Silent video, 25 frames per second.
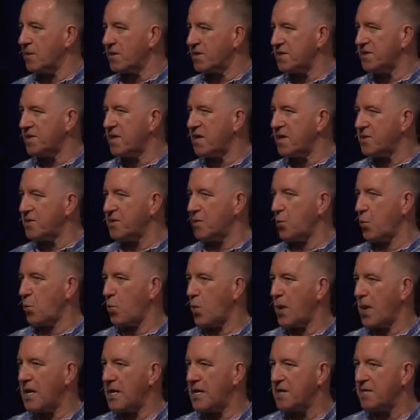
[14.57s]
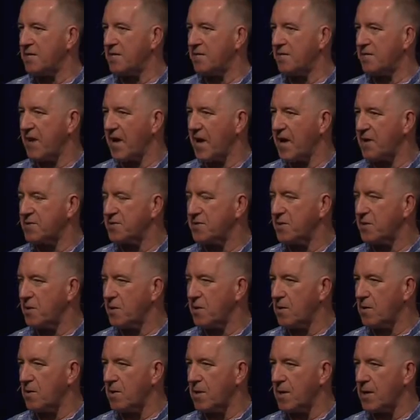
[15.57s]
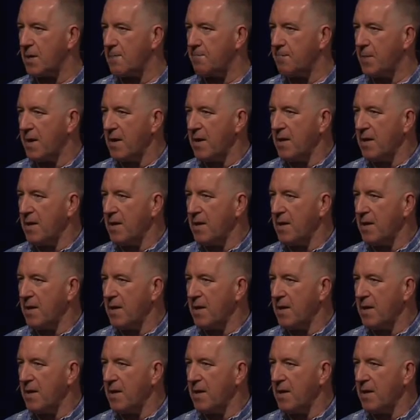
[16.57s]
The sun is the radiance of God's glory.